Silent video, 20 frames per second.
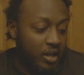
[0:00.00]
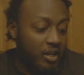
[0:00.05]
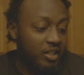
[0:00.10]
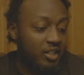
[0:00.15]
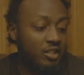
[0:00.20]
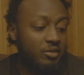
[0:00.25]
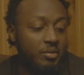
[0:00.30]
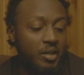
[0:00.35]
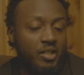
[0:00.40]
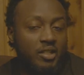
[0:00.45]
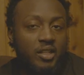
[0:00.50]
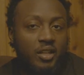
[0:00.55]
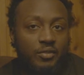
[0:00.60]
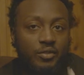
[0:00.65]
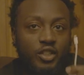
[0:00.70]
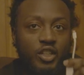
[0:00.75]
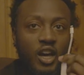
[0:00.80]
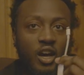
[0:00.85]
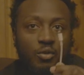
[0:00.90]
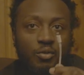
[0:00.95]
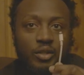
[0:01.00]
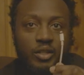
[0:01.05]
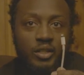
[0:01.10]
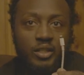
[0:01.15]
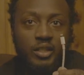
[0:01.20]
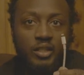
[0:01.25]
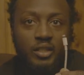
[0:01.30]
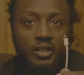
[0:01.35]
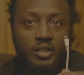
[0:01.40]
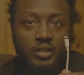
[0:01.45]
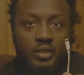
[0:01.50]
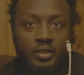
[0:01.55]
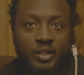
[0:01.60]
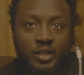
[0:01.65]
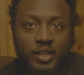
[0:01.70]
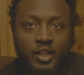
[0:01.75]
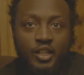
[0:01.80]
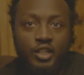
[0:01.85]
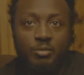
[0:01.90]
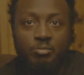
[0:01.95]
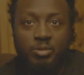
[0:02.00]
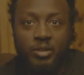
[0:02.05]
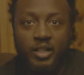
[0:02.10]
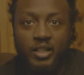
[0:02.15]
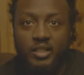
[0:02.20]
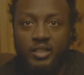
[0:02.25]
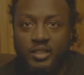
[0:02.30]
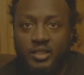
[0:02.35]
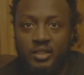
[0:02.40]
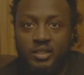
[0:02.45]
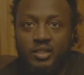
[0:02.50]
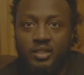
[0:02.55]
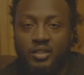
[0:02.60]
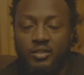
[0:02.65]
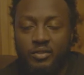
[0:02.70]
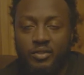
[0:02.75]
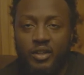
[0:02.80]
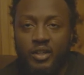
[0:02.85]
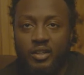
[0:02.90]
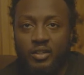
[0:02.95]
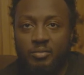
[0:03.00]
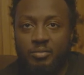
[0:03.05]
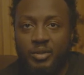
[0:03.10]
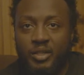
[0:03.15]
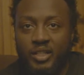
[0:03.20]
And especially if you got one of these, you plug it into the phone,